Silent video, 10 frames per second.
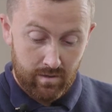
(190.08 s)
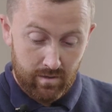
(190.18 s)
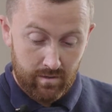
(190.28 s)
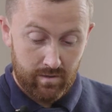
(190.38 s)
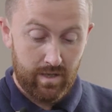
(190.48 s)

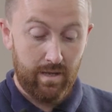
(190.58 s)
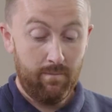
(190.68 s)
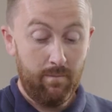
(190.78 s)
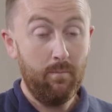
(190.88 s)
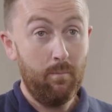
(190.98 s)
Okay,
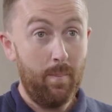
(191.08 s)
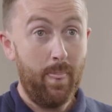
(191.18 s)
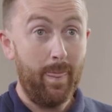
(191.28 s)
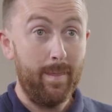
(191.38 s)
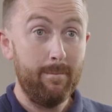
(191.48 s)
sorry, can
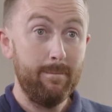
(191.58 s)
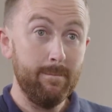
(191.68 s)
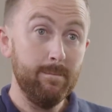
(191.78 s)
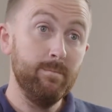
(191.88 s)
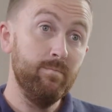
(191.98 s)
you just
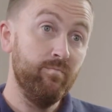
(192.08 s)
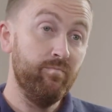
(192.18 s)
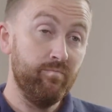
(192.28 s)
clarify that?